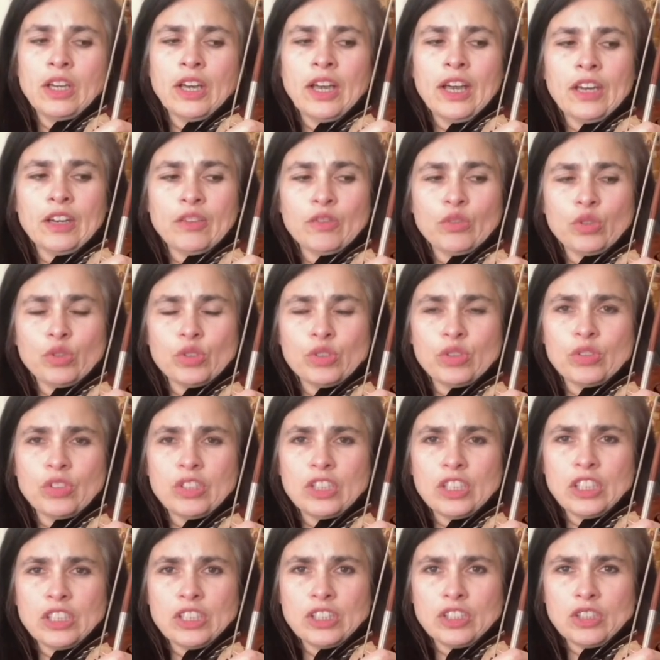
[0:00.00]
And of course your
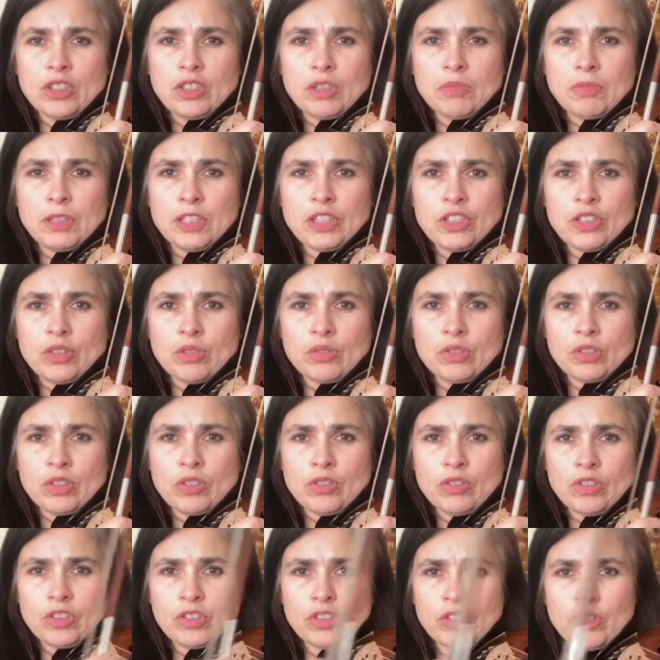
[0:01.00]
D is going to be do, so
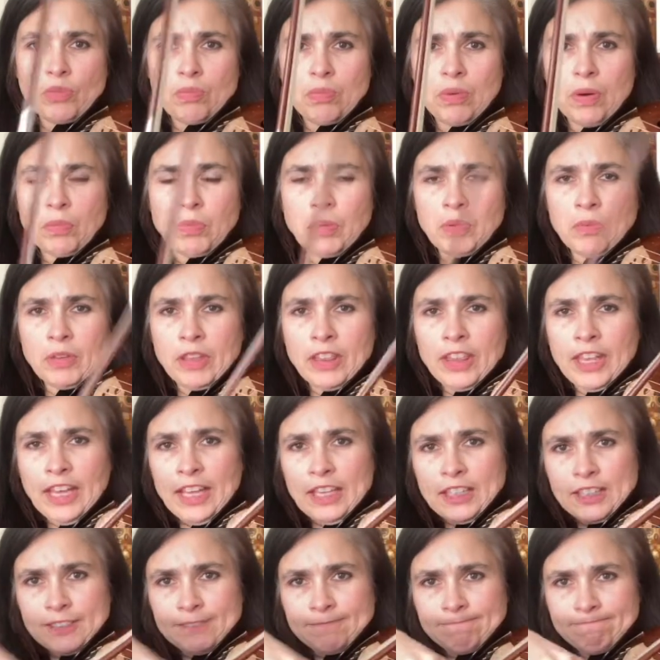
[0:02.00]
there's no problem with
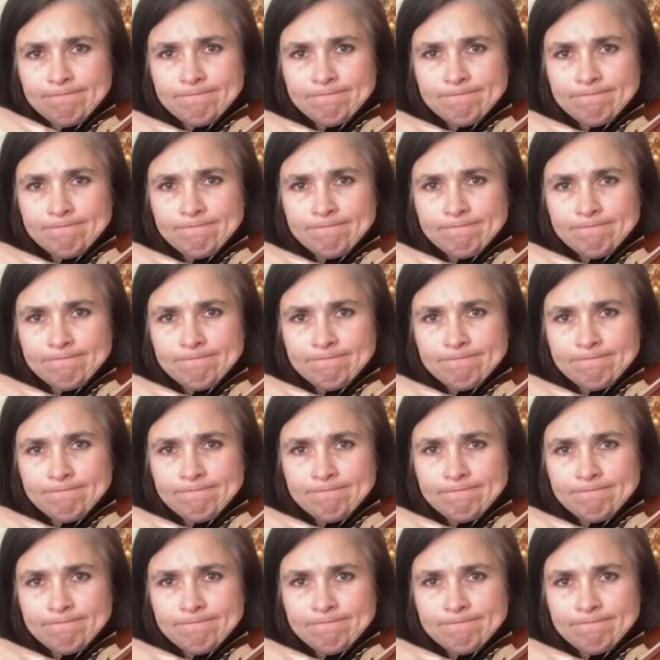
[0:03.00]
that.